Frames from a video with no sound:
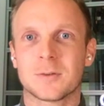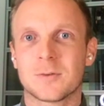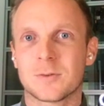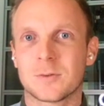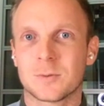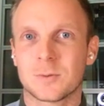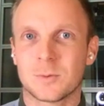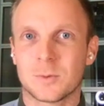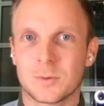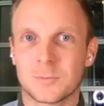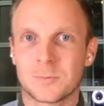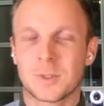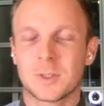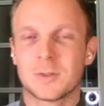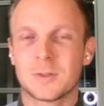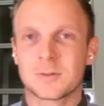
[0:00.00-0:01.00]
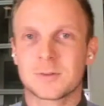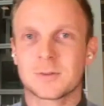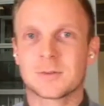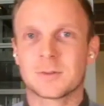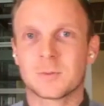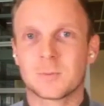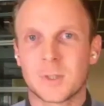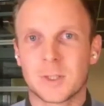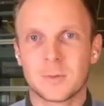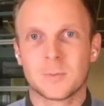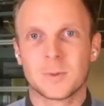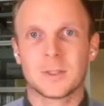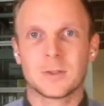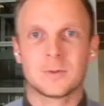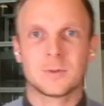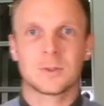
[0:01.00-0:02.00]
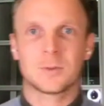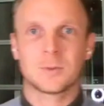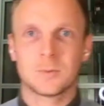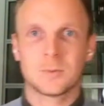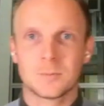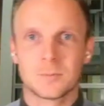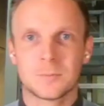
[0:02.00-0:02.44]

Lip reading: So do you think this is the right way to go?